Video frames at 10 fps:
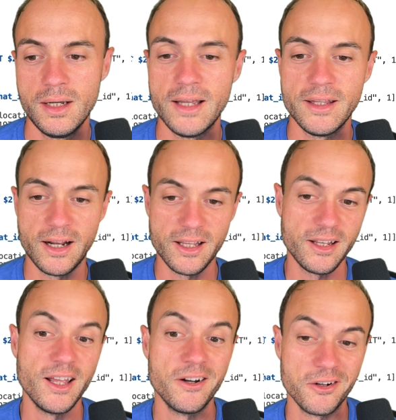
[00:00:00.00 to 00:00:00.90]
And then I
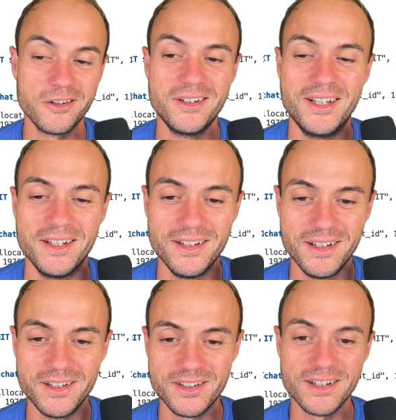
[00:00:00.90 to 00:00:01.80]
hit enter
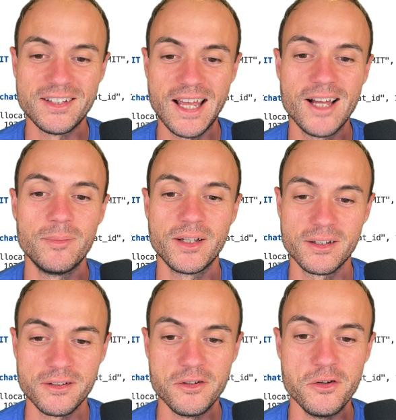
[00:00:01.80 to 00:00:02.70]
instead of tab like
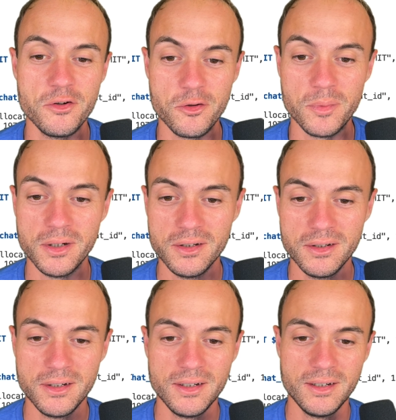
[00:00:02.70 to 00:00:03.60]
a noob.
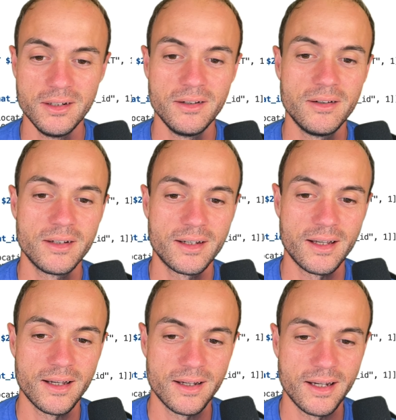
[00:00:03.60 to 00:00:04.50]

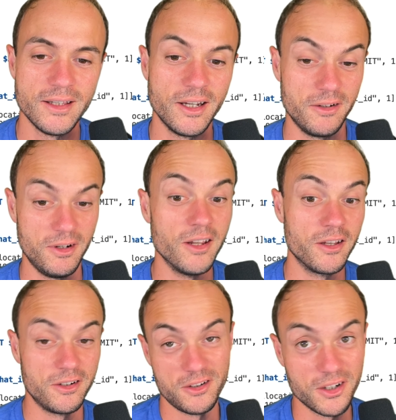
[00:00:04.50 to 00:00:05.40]
And then
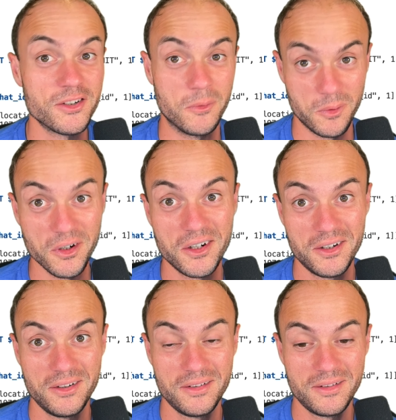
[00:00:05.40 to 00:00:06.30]
it doesn't work.
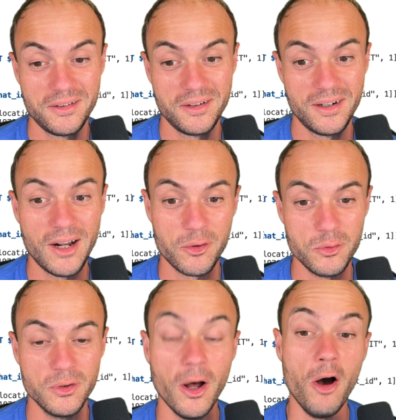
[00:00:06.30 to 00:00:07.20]
How
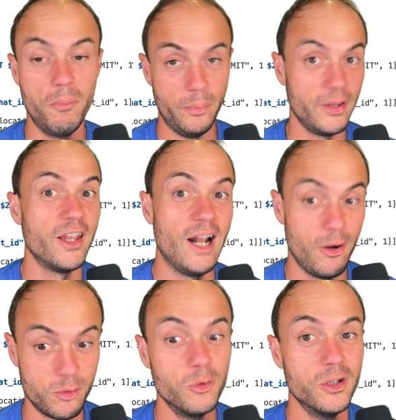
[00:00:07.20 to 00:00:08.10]
cool. Oh, but then
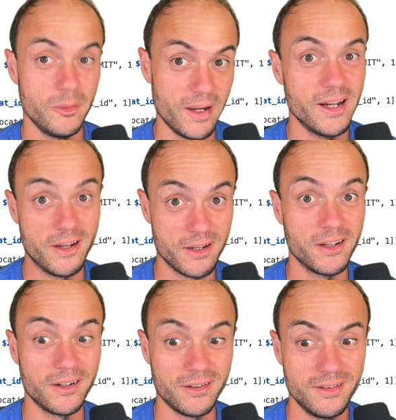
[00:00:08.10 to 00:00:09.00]
how cool am I
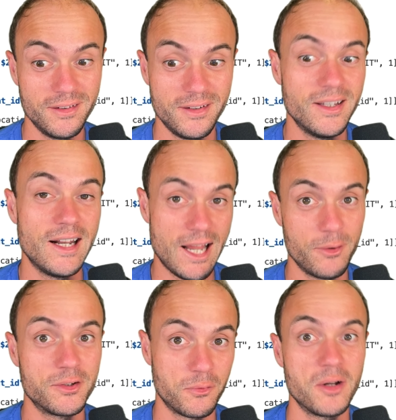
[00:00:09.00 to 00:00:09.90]
again that
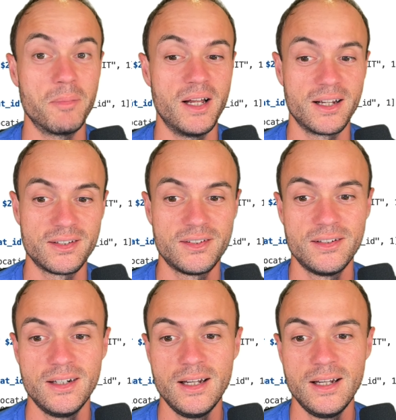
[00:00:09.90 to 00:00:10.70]
now it's a red box?